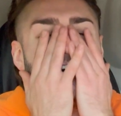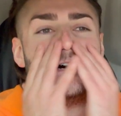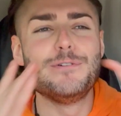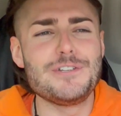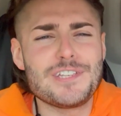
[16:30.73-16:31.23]

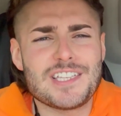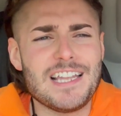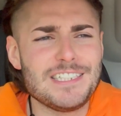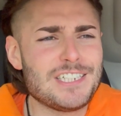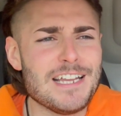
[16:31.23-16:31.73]
Would you
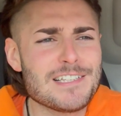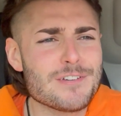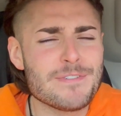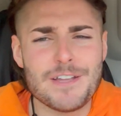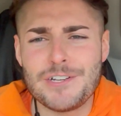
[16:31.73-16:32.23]
sell a
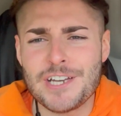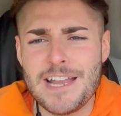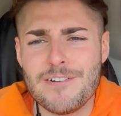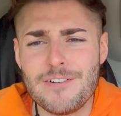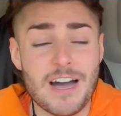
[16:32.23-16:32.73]
chainsaw with no
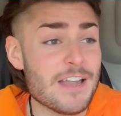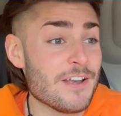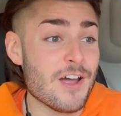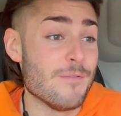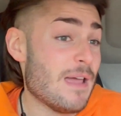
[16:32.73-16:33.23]
chain oil? I don't
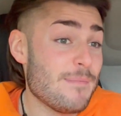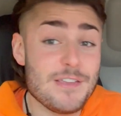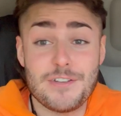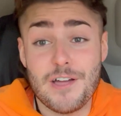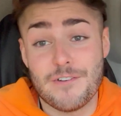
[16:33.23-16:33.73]
know. Maybe
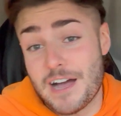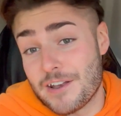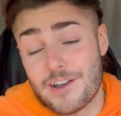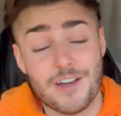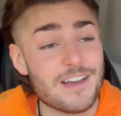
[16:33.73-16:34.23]
you don't. I
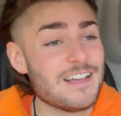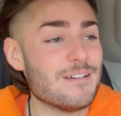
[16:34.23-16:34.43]
don't know.